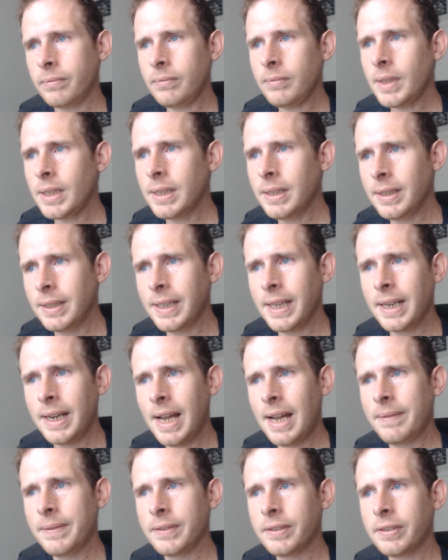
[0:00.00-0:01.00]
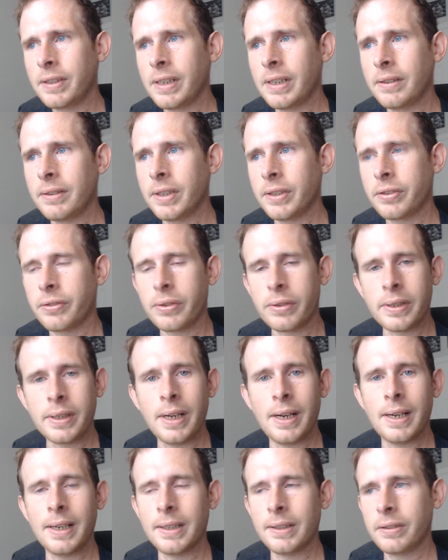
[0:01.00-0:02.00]
Again, I haven't seen District
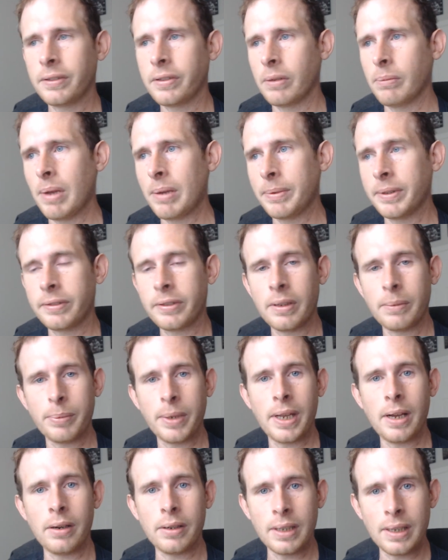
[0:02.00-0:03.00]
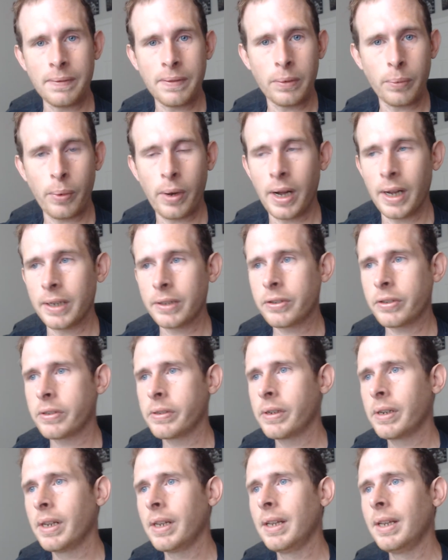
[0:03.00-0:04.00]
9, so maybe someday I'll give it a watch.
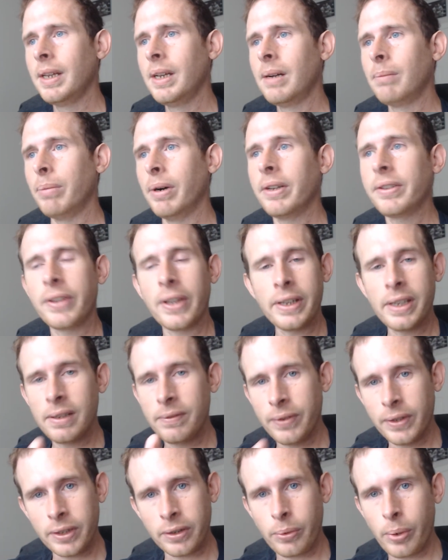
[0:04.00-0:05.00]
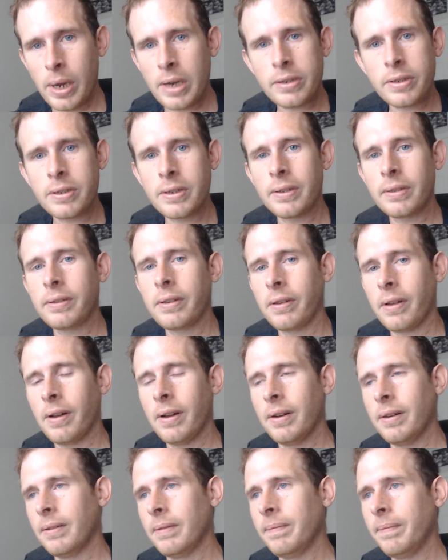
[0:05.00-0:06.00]
But thank you for the questions.
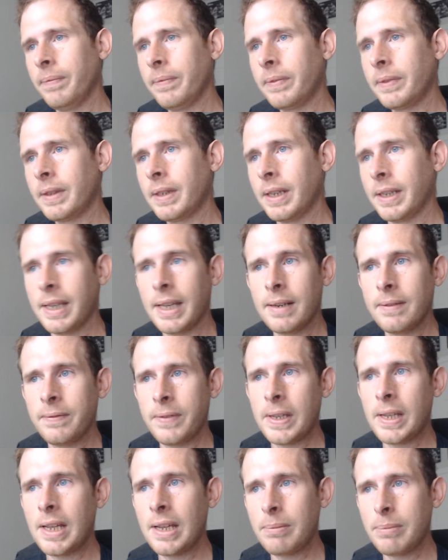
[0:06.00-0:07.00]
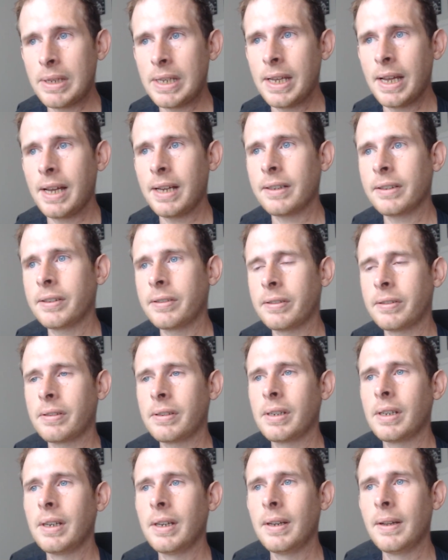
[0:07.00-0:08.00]
Uh, again, VMEX.
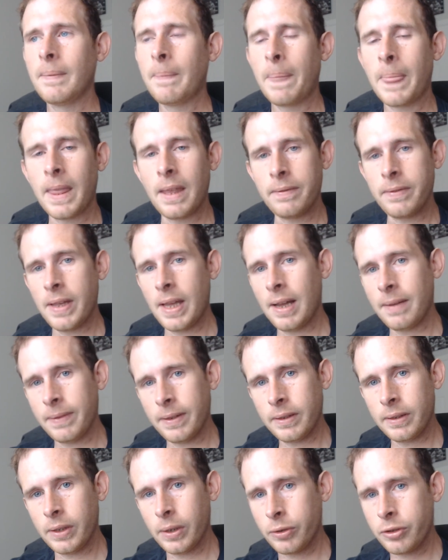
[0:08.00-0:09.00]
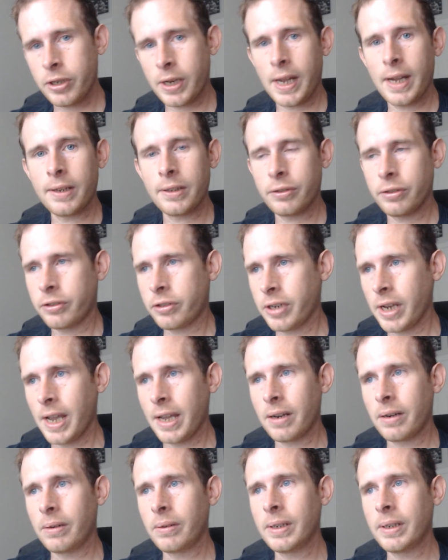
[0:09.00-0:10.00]
If you haven't, go check out his
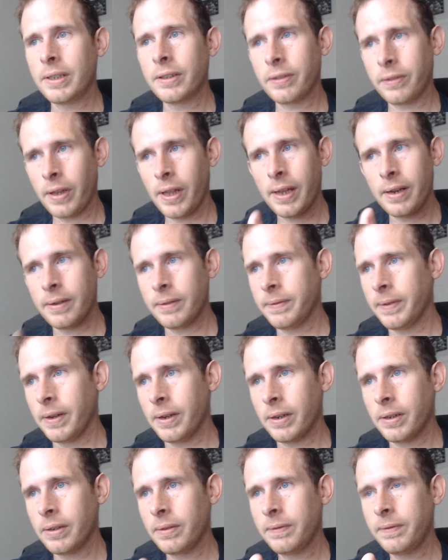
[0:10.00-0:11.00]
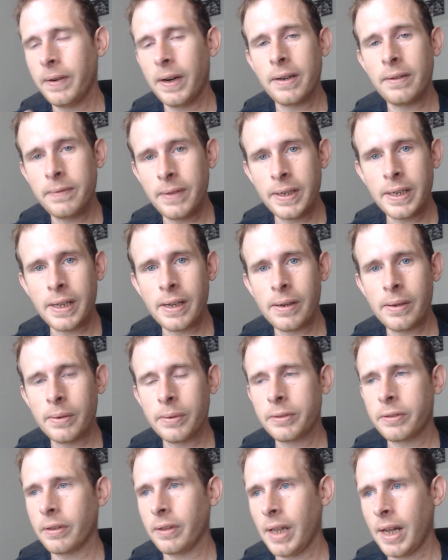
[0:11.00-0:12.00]
channel. He does a lot of uh, fun
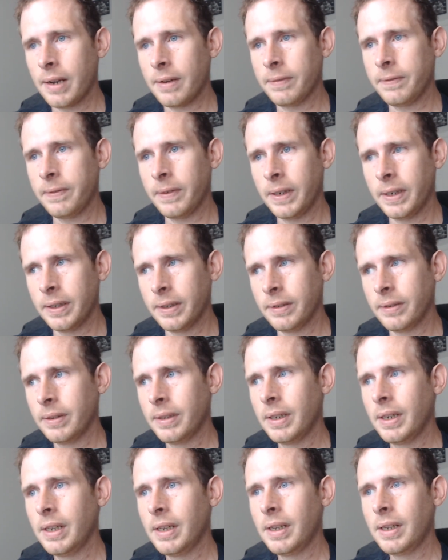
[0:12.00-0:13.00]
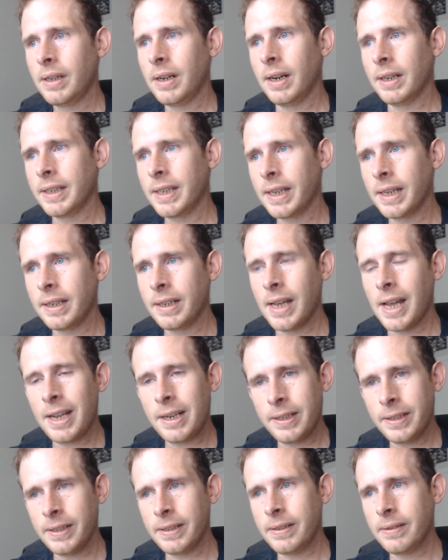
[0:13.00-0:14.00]
videos, a lot of fun, again,
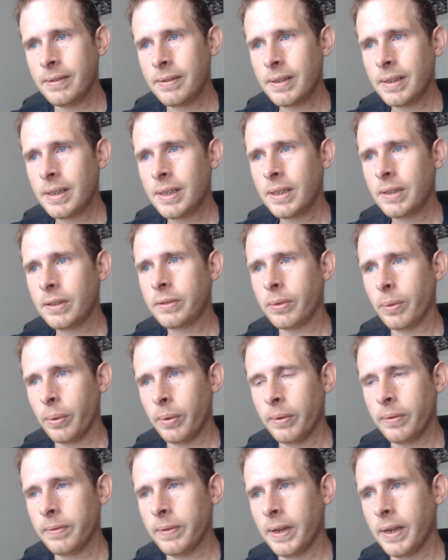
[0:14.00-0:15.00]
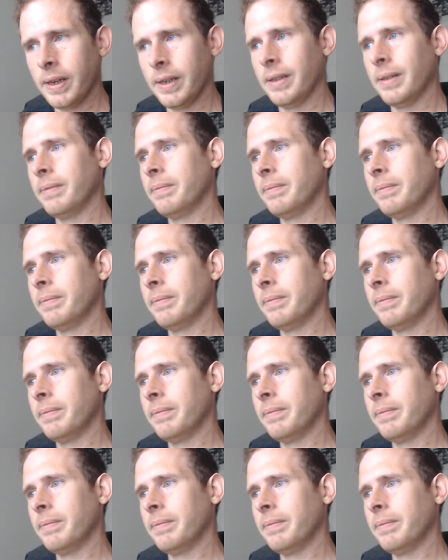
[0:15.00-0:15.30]
edited sort of uh,